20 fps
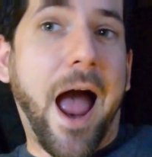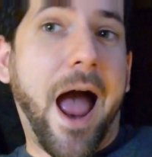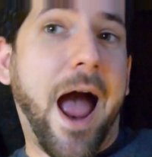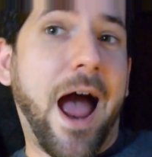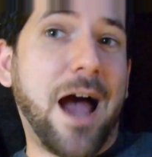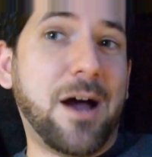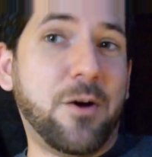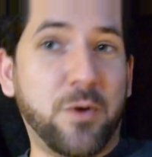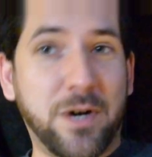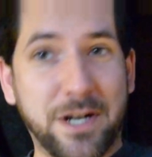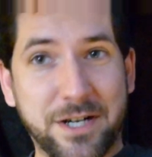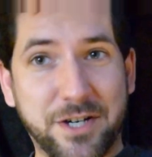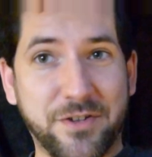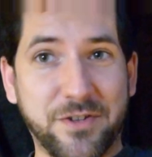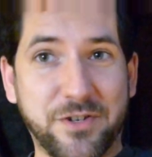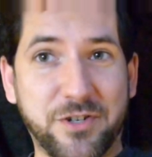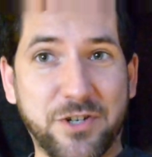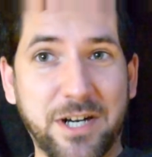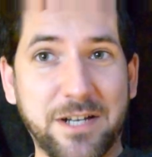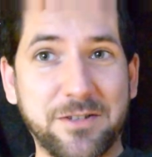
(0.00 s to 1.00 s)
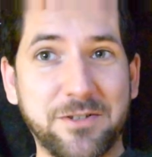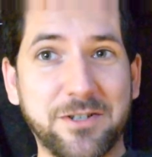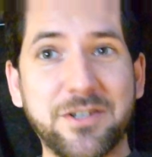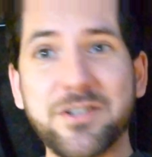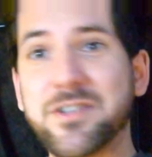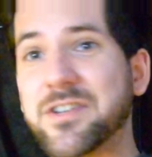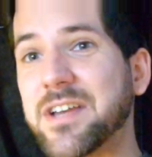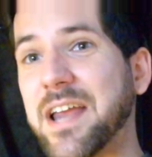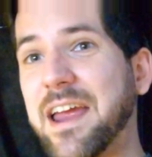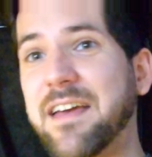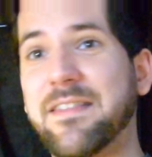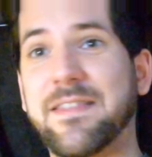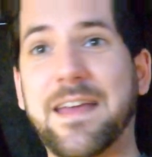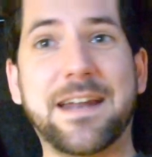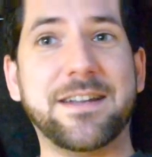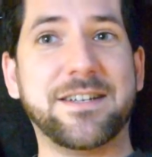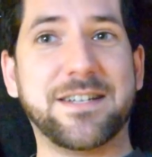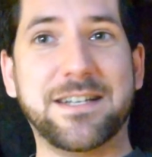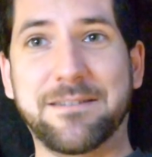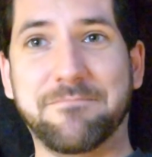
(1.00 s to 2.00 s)
I watched the trailers, and that
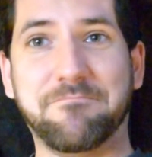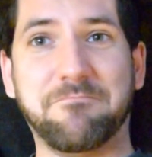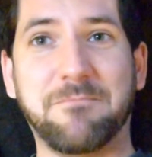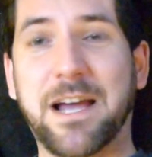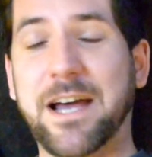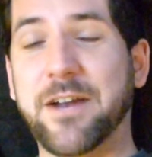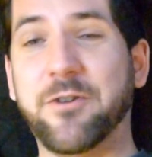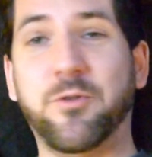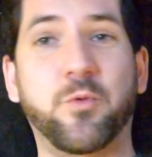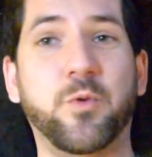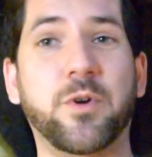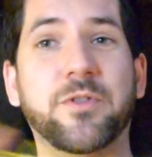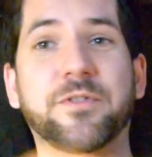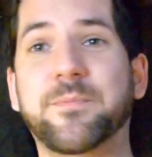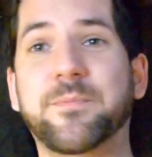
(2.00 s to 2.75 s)
is it. I don't want the